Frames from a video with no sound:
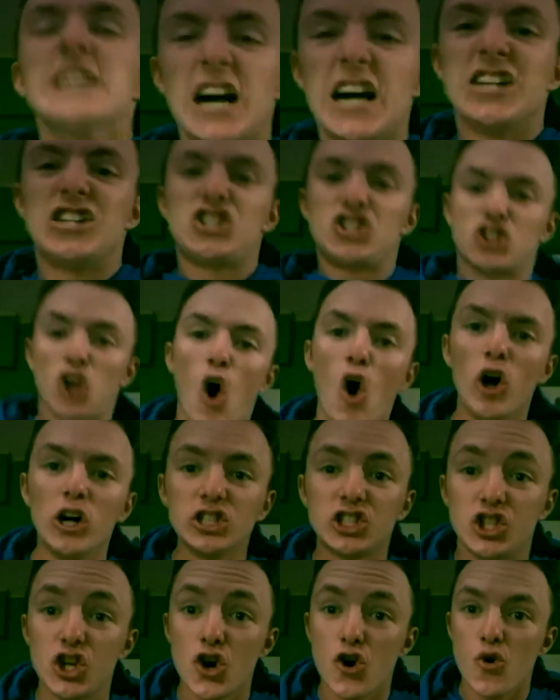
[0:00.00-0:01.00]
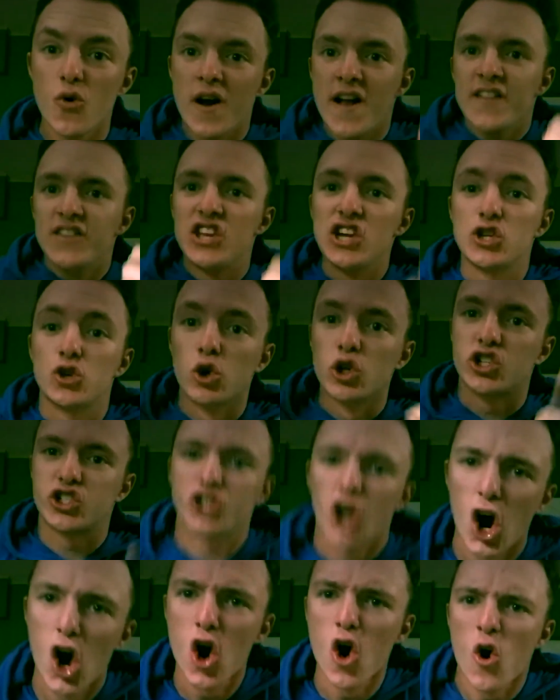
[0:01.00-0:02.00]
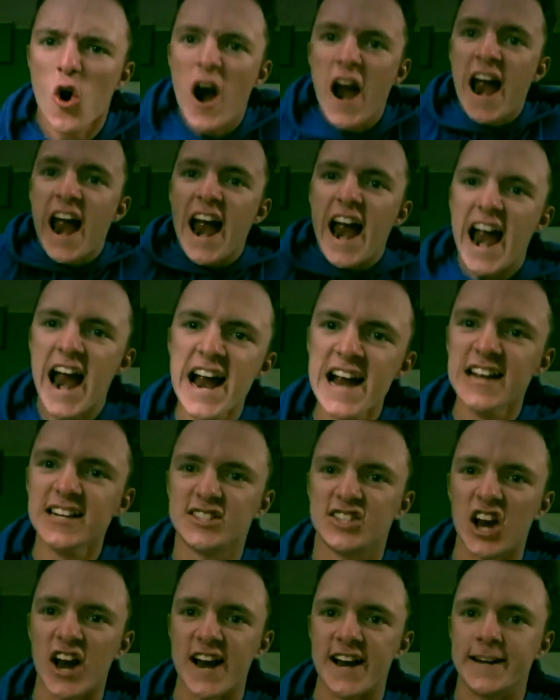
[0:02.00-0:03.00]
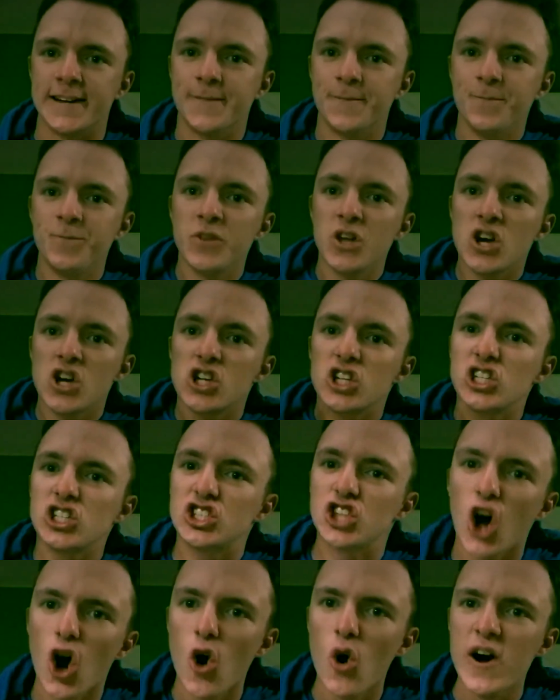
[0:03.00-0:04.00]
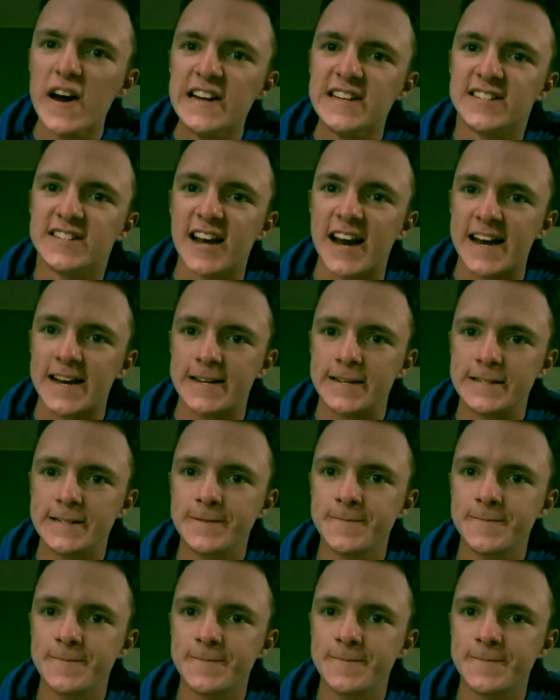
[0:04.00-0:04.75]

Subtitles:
I told you this was too easy. Too easy.